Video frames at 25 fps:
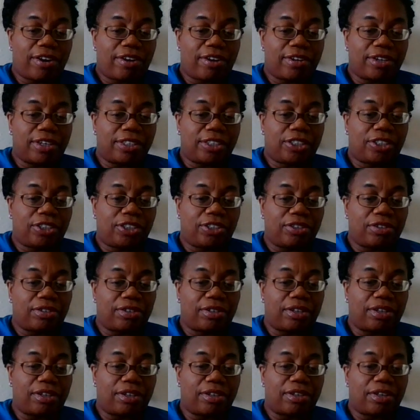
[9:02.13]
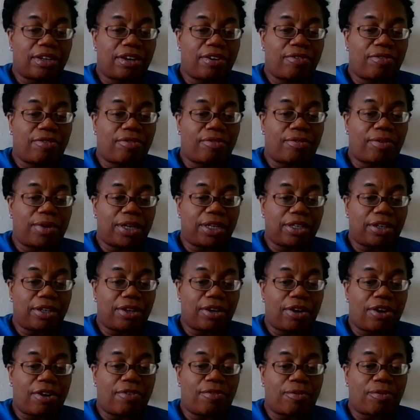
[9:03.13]
are unsure of
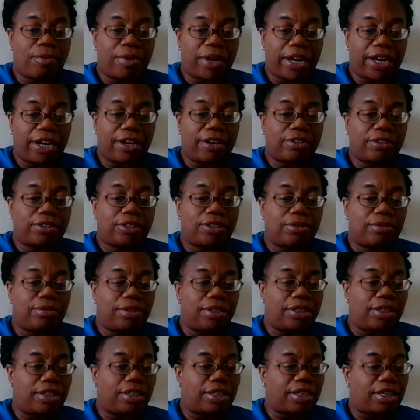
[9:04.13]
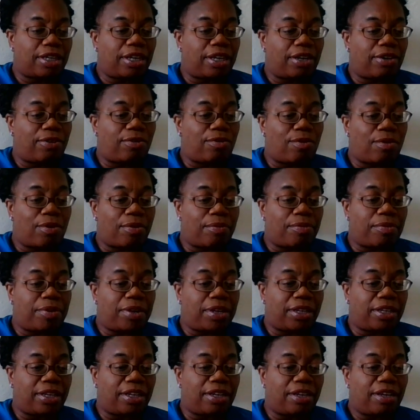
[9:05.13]
where to look and or
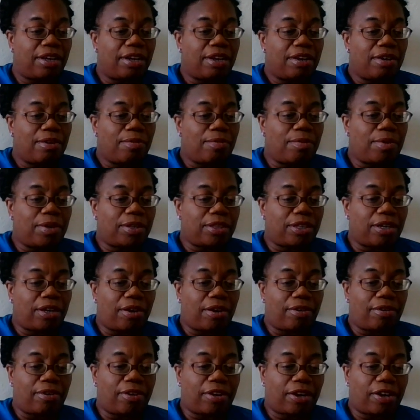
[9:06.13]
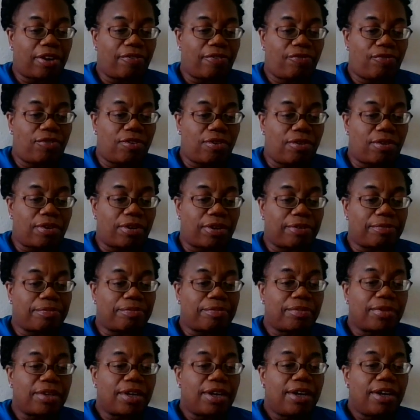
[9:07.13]
really what they are looking for.
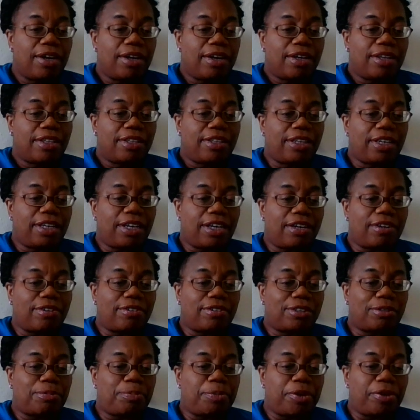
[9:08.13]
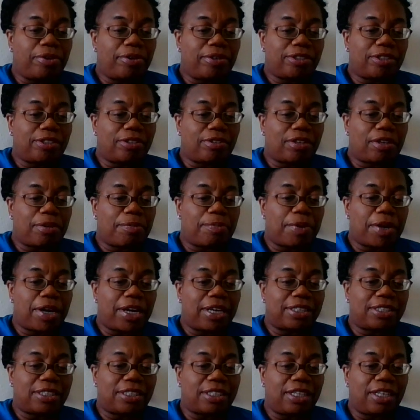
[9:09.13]
The inner spiritual
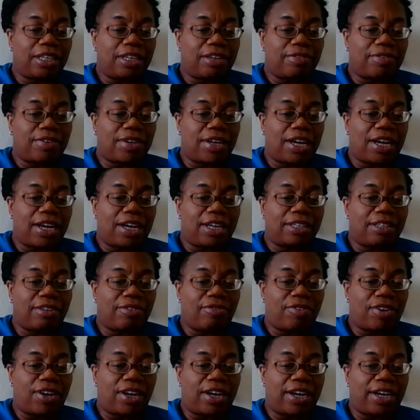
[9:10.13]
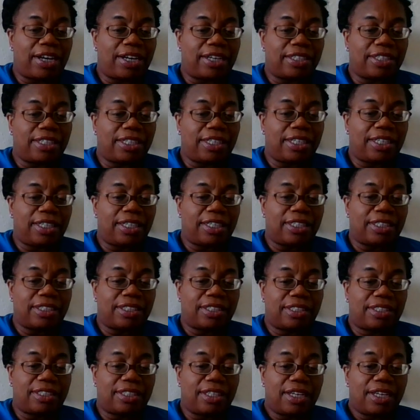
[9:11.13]
capacity of God divine
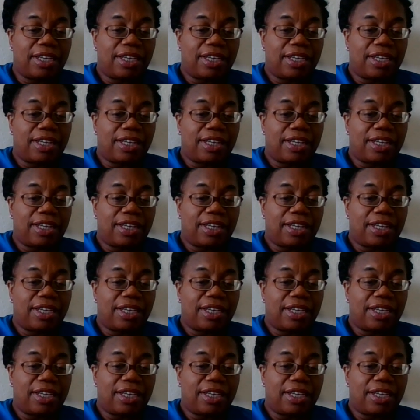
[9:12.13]
is